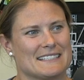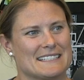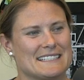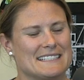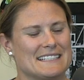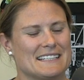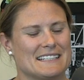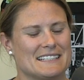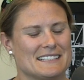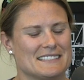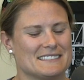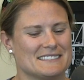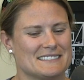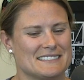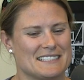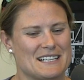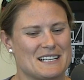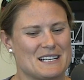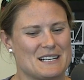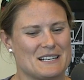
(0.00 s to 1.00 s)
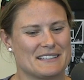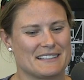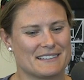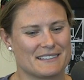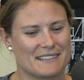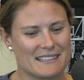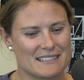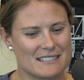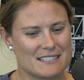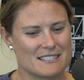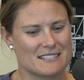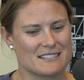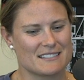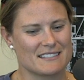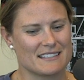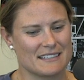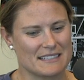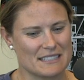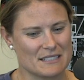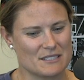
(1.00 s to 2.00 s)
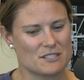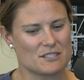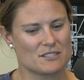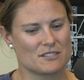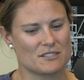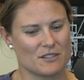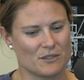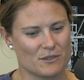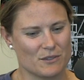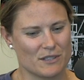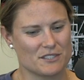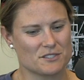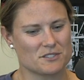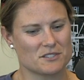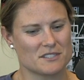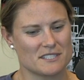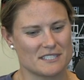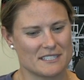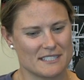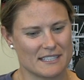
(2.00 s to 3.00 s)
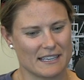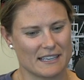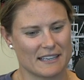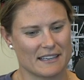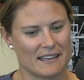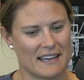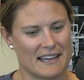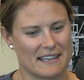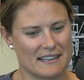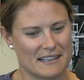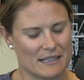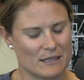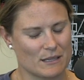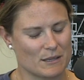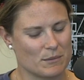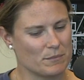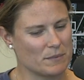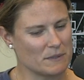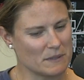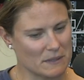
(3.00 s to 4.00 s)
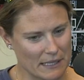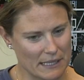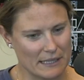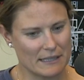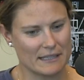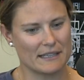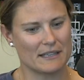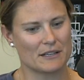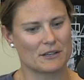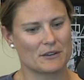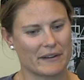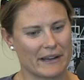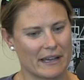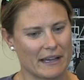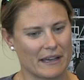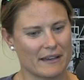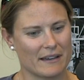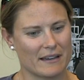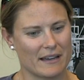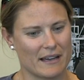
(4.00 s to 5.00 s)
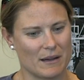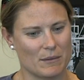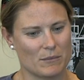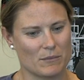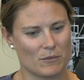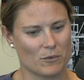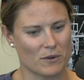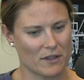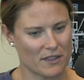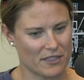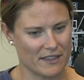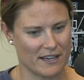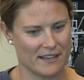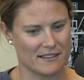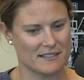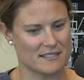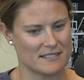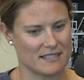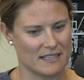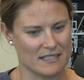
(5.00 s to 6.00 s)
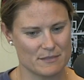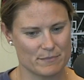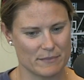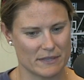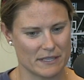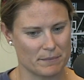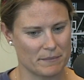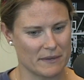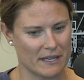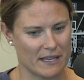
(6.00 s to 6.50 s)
Yeah, and that's that's so interesting, and I completely agree um, with that assessment